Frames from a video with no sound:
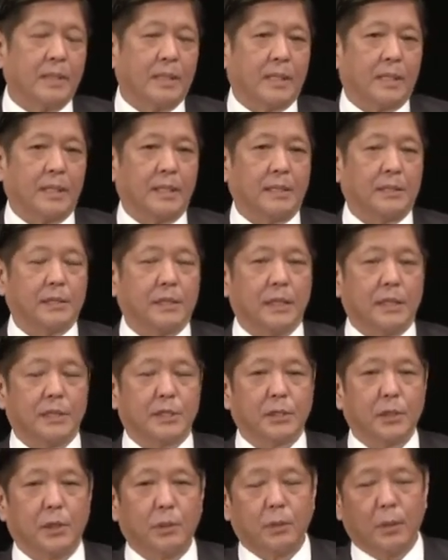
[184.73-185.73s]
And
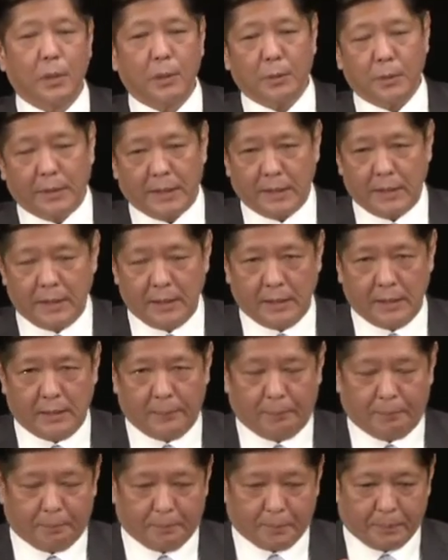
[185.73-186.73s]
so,
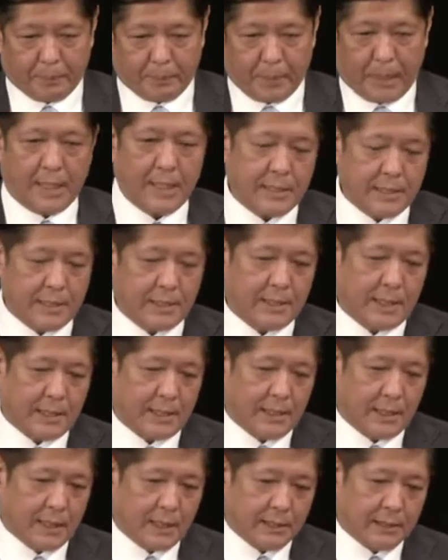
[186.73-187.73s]
the, as,
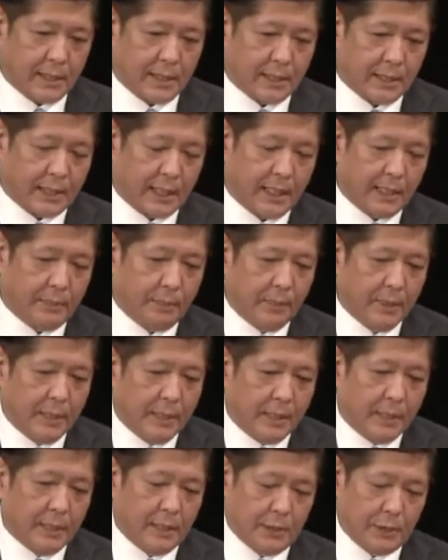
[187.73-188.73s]
uh, as I came
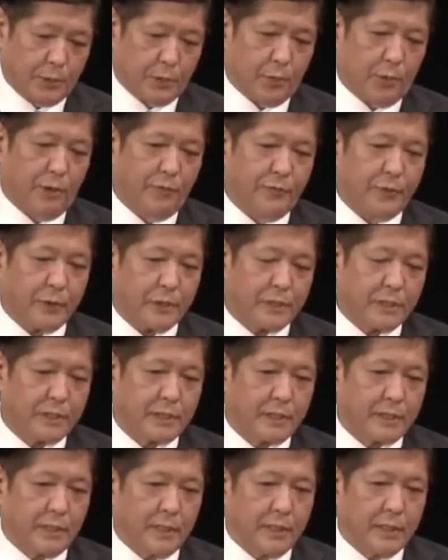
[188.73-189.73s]
into
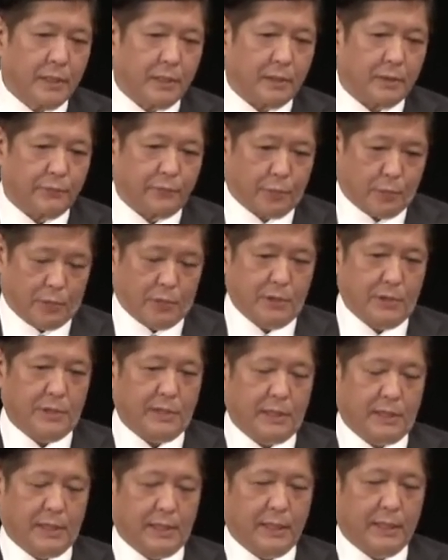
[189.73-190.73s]
office, of
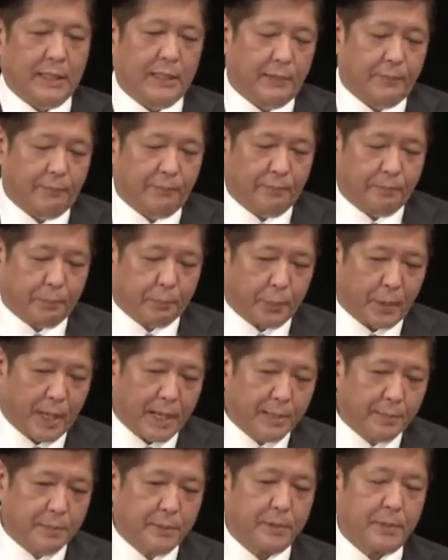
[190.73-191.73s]
course, uh, the
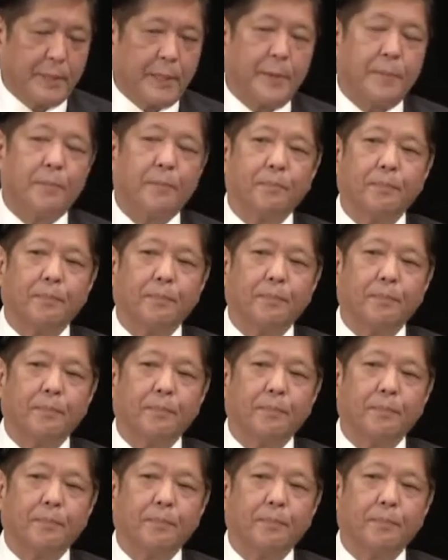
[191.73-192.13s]
primary